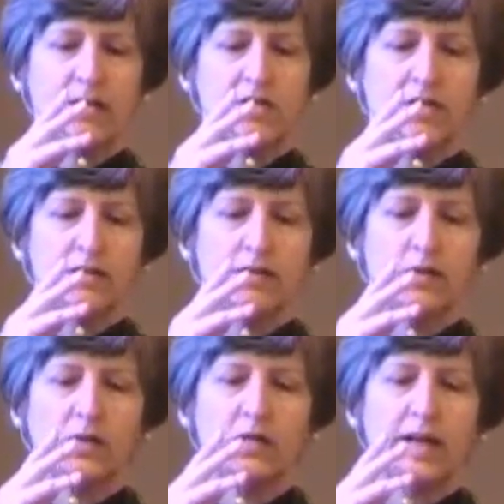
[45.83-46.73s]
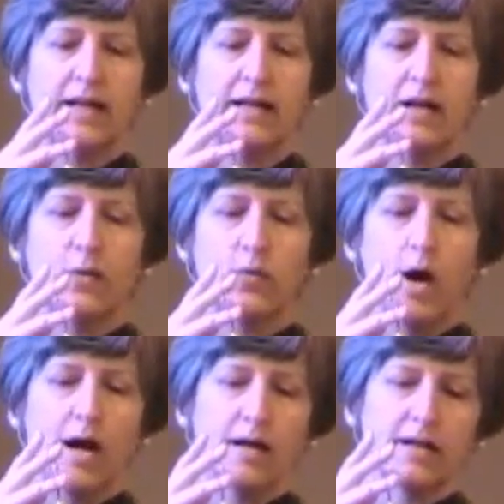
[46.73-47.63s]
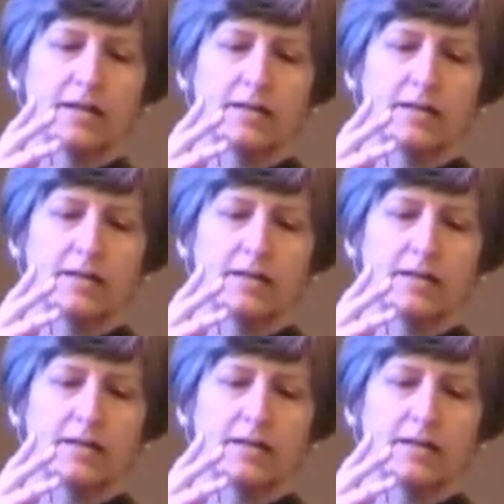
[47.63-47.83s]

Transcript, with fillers: which looks like a rock,